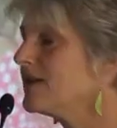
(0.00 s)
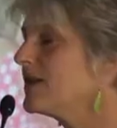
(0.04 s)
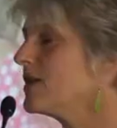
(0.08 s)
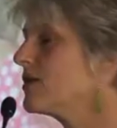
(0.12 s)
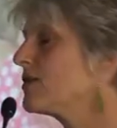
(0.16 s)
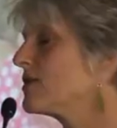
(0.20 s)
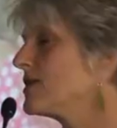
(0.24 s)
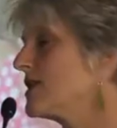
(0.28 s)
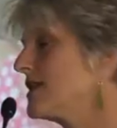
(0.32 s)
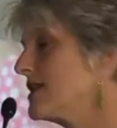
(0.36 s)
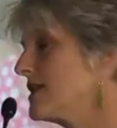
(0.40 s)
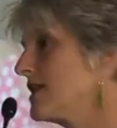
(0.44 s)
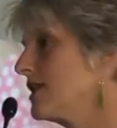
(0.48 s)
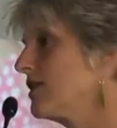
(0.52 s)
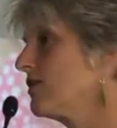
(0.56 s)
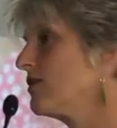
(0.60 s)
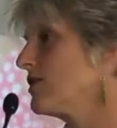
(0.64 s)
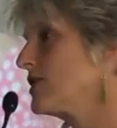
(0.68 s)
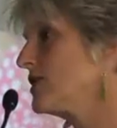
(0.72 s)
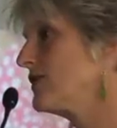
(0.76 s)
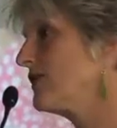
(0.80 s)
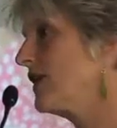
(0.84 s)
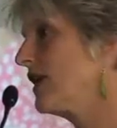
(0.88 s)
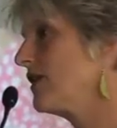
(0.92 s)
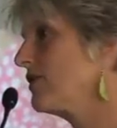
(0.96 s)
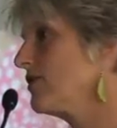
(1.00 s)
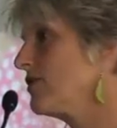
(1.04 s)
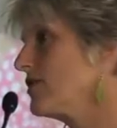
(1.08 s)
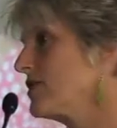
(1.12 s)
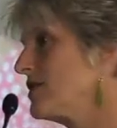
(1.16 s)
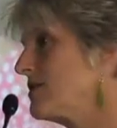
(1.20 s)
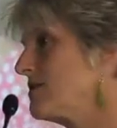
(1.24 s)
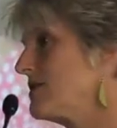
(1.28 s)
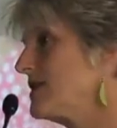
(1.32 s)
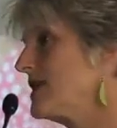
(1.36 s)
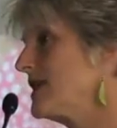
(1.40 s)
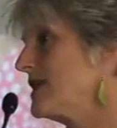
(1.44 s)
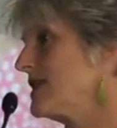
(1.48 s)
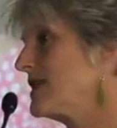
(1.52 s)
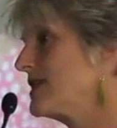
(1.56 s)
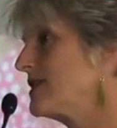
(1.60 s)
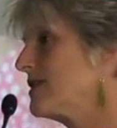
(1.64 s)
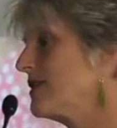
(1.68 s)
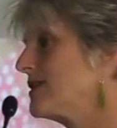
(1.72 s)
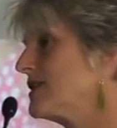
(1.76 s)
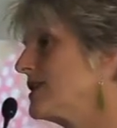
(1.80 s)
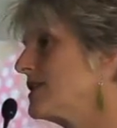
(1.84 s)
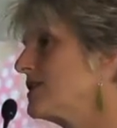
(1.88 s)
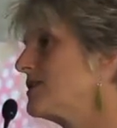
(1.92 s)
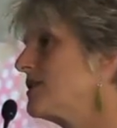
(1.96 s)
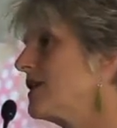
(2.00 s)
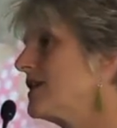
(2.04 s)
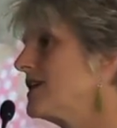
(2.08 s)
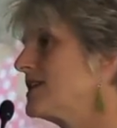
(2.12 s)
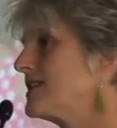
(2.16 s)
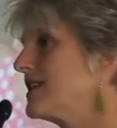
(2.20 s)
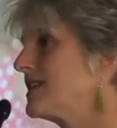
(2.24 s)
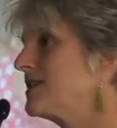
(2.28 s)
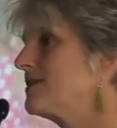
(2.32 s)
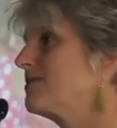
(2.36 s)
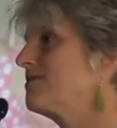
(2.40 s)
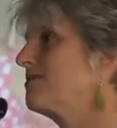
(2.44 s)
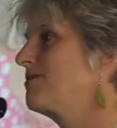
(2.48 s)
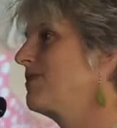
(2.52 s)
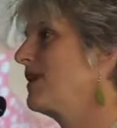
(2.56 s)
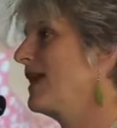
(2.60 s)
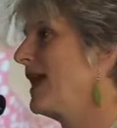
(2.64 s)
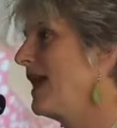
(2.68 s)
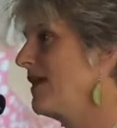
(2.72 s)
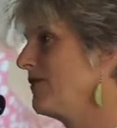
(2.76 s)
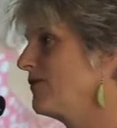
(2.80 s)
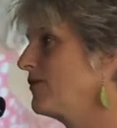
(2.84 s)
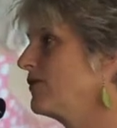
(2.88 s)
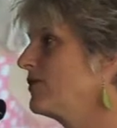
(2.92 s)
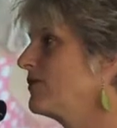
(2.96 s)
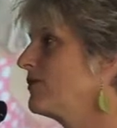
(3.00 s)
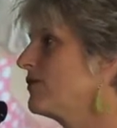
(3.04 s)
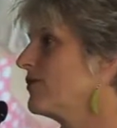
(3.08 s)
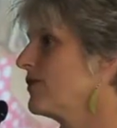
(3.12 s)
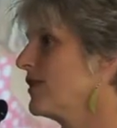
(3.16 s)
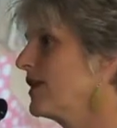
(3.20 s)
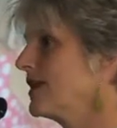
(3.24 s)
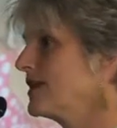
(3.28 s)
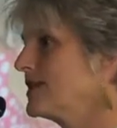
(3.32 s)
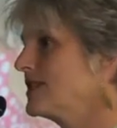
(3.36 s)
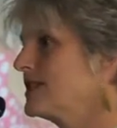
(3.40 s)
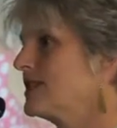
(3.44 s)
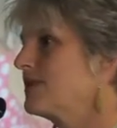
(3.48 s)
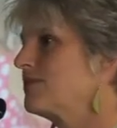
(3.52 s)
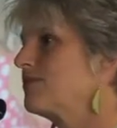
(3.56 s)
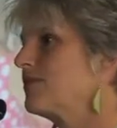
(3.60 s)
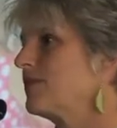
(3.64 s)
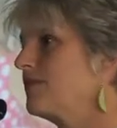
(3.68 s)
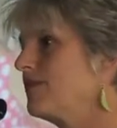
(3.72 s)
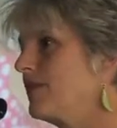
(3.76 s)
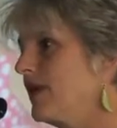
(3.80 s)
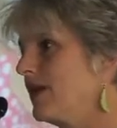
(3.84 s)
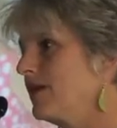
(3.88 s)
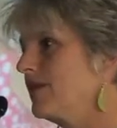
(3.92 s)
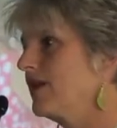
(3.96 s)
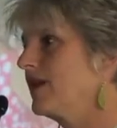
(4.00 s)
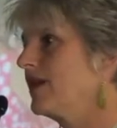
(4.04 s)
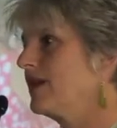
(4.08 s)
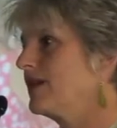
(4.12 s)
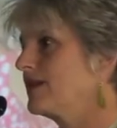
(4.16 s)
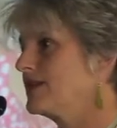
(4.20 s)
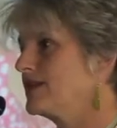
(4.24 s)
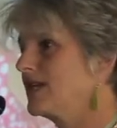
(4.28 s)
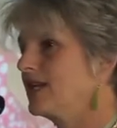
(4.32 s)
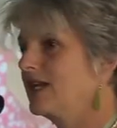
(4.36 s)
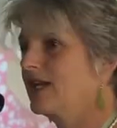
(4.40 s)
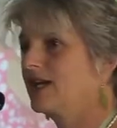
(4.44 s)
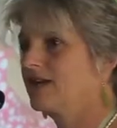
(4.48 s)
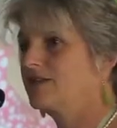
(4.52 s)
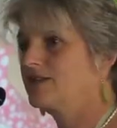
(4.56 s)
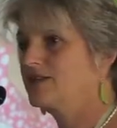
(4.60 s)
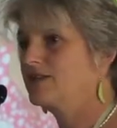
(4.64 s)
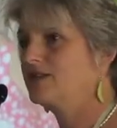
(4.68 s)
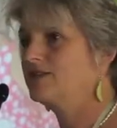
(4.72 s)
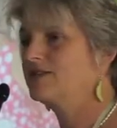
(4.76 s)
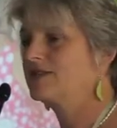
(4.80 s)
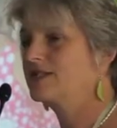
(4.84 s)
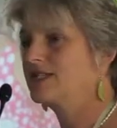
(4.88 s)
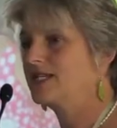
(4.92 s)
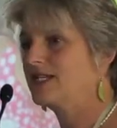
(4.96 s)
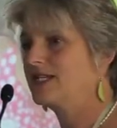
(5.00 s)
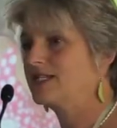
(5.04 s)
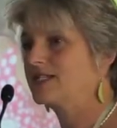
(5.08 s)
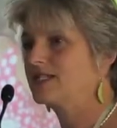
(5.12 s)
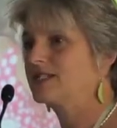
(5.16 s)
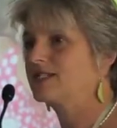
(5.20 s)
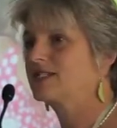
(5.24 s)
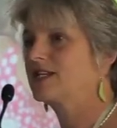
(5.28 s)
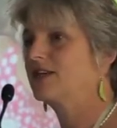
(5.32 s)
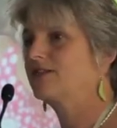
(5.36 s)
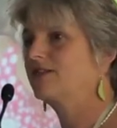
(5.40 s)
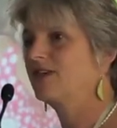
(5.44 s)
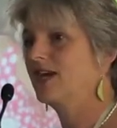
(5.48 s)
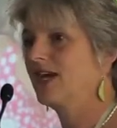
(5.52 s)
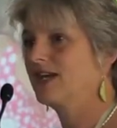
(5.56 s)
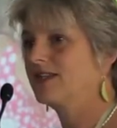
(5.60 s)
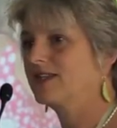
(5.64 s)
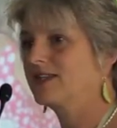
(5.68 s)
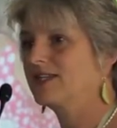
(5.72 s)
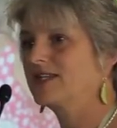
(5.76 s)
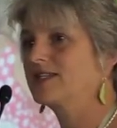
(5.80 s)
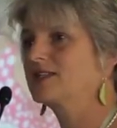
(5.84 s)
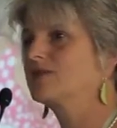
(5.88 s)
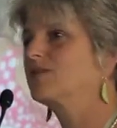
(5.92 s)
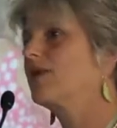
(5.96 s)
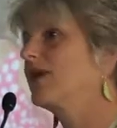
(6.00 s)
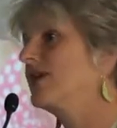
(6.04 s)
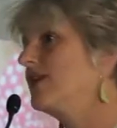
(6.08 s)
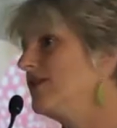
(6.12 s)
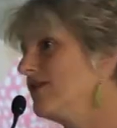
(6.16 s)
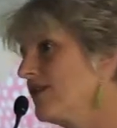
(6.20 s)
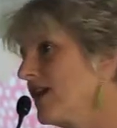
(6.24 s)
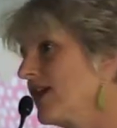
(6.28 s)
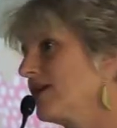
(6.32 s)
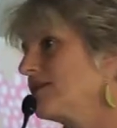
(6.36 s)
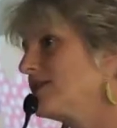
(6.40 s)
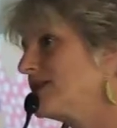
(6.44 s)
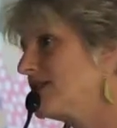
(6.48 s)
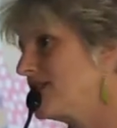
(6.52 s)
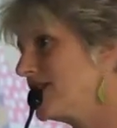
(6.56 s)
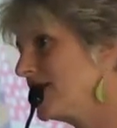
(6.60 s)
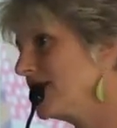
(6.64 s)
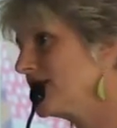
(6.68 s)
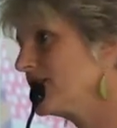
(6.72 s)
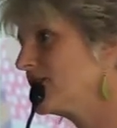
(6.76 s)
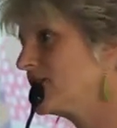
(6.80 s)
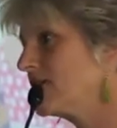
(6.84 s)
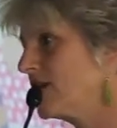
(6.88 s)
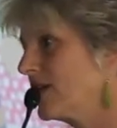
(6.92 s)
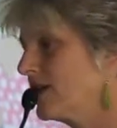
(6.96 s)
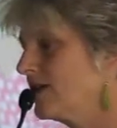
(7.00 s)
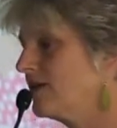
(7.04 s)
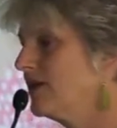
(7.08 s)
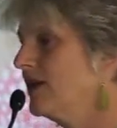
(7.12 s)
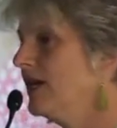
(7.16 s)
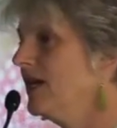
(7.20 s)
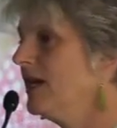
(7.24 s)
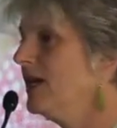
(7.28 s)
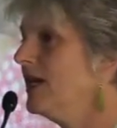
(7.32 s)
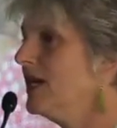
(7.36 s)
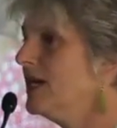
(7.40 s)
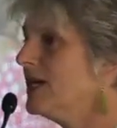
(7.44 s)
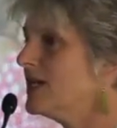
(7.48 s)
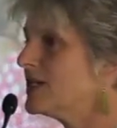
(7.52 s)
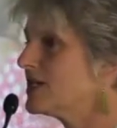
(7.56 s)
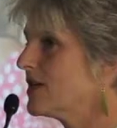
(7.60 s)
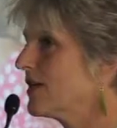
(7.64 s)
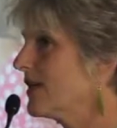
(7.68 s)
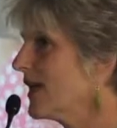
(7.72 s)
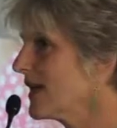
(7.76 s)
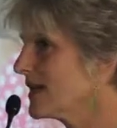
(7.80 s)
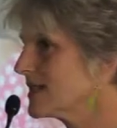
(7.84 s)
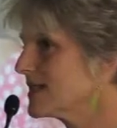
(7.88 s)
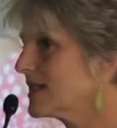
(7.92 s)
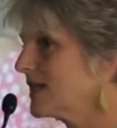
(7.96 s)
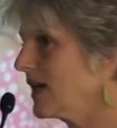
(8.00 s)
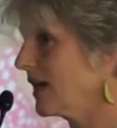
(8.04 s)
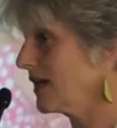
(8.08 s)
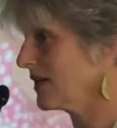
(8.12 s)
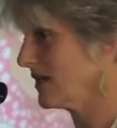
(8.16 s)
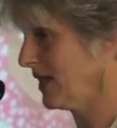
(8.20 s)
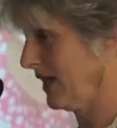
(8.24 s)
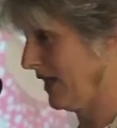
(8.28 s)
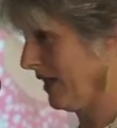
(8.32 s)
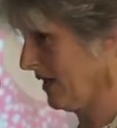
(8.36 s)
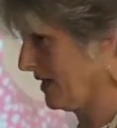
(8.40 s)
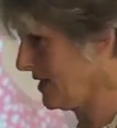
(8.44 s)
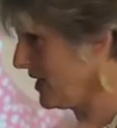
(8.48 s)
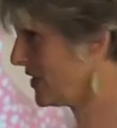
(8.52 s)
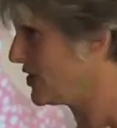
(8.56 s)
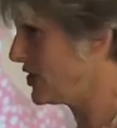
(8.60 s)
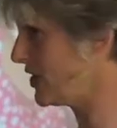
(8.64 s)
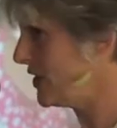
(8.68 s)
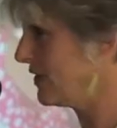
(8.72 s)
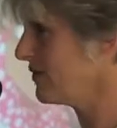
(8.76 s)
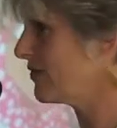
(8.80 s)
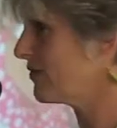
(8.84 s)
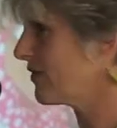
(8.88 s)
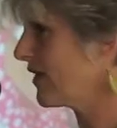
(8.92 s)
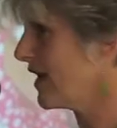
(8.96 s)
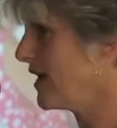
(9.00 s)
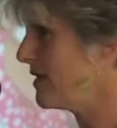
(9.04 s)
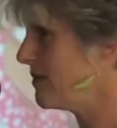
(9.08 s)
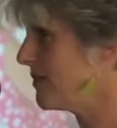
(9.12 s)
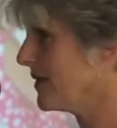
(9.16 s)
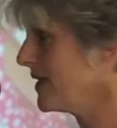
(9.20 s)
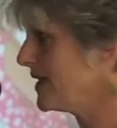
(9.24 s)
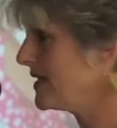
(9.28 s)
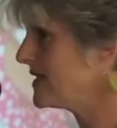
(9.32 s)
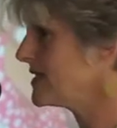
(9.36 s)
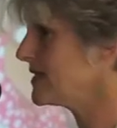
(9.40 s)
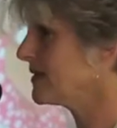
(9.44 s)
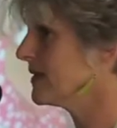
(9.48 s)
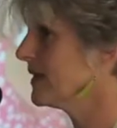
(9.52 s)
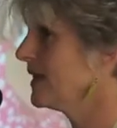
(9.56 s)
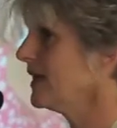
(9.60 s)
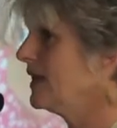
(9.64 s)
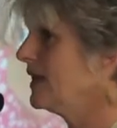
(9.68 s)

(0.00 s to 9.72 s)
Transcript: also it's the launch of our autumn season, so it's a platform for us to promote Arts Alive's new season. So if you had this, why don't you come and see a show? So I did it as a G4A bid,